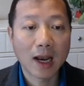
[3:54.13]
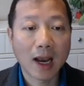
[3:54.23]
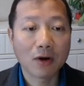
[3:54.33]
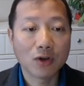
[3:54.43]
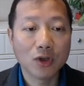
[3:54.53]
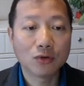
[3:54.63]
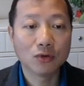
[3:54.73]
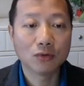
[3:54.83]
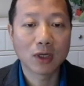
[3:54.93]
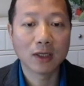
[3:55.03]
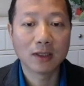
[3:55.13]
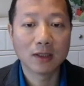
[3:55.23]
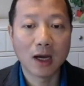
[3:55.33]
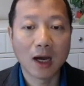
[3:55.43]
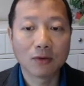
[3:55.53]
allow you
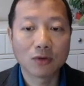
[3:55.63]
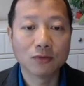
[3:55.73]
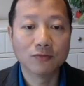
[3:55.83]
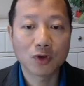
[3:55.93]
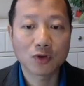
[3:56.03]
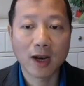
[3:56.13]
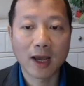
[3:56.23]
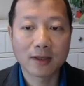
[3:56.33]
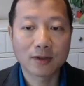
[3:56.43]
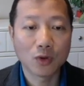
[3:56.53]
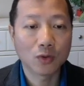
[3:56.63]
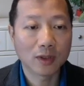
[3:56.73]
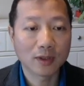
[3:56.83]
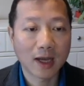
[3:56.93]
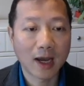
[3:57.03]
to visualize your
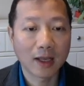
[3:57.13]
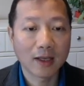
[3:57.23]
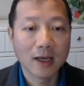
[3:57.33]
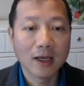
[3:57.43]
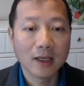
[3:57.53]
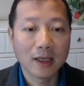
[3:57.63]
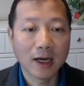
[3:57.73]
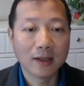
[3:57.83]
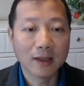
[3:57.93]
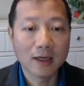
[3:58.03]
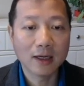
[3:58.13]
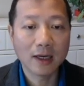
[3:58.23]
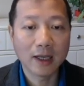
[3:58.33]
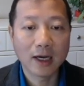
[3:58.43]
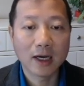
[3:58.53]
design in an
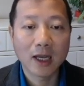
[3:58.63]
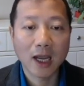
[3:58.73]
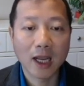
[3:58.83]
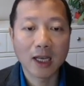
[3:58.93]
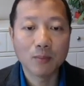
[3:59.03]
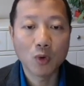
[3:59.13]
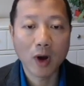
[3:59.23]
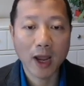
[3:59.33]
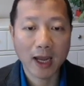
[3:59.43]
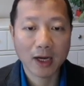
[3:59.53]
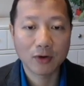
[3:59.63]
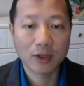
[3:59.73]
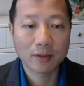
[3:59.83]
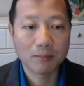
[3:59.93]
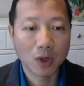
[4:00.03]
earlier and a more
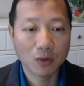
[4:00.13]
accurate